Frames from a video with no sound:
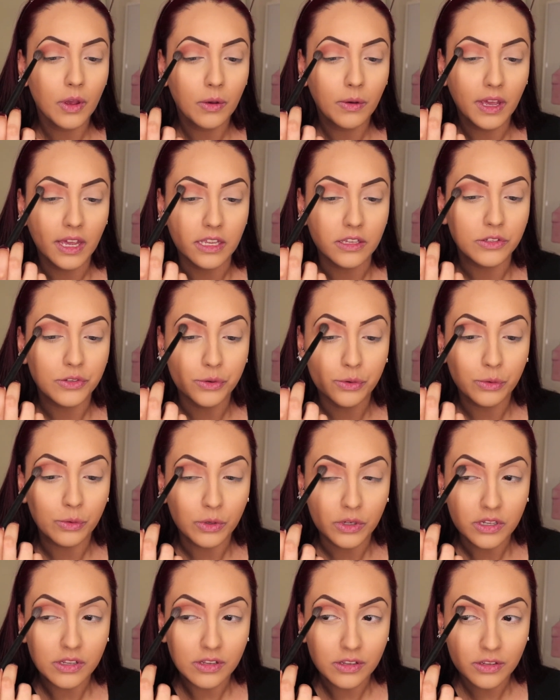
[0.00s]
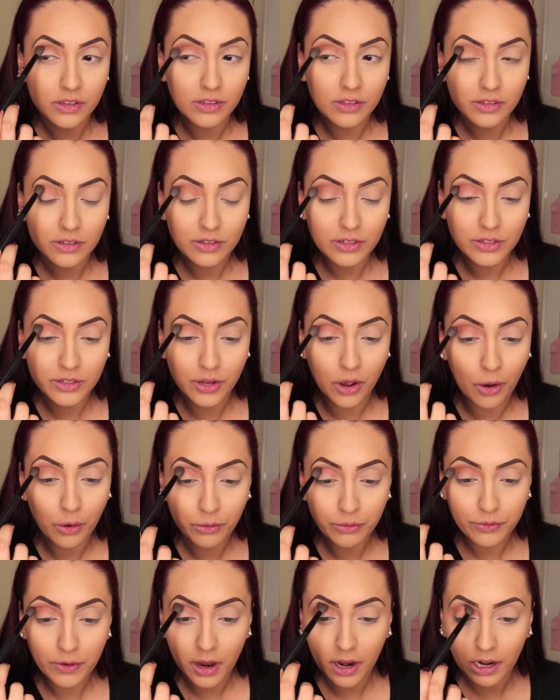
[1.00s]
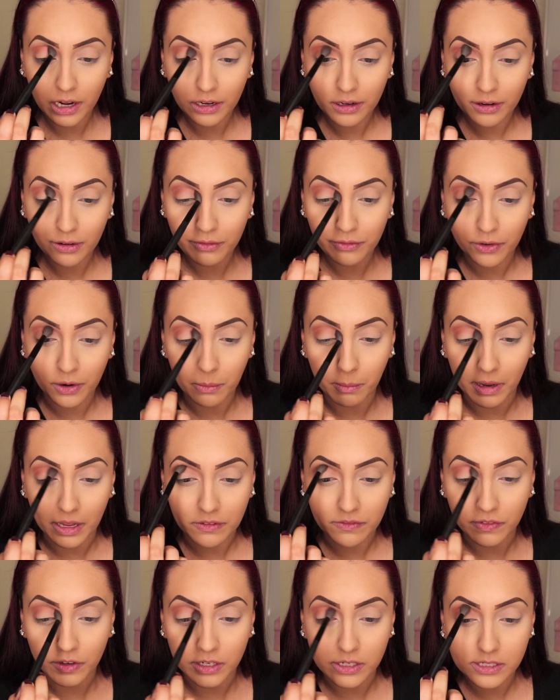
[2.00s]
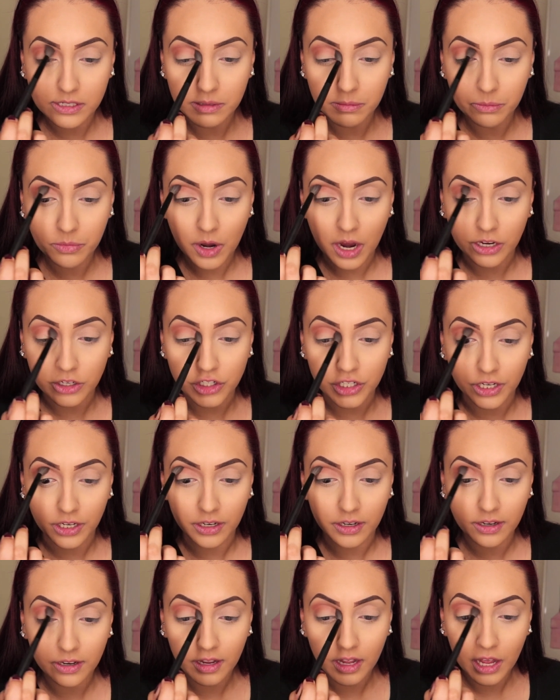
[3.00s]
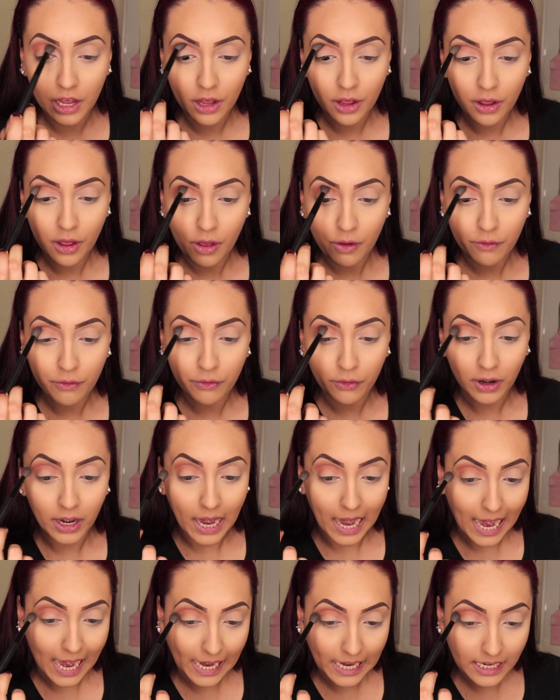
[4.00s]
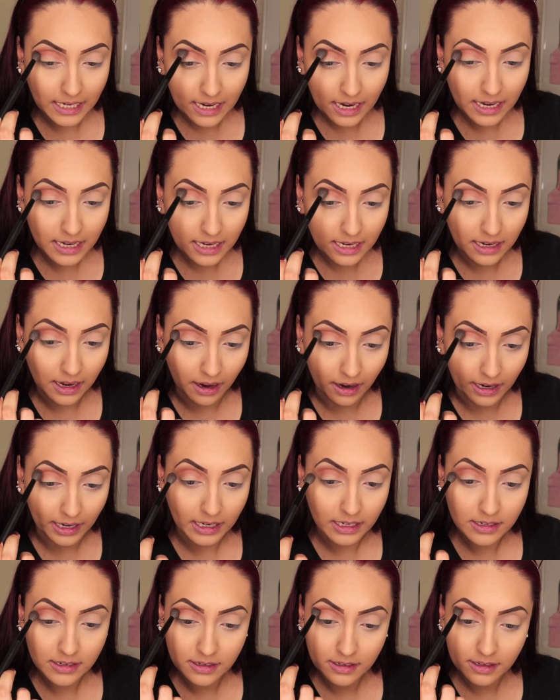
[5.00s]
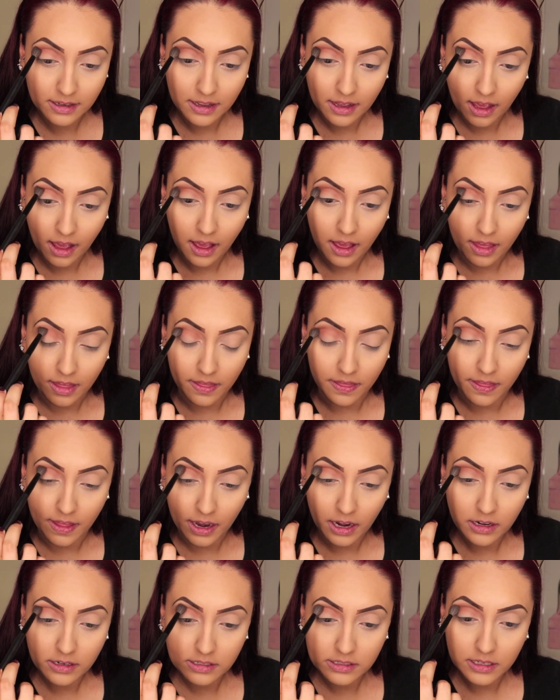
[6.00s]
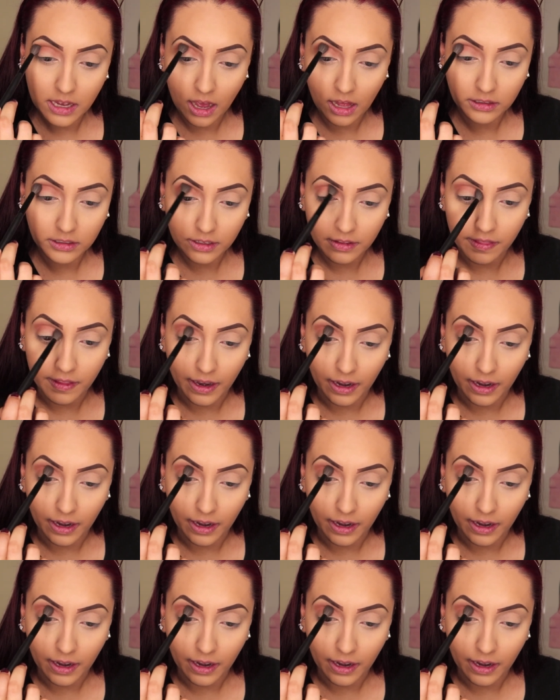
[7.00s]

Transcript: Okay, so far for my first impression, for $8.99, there is color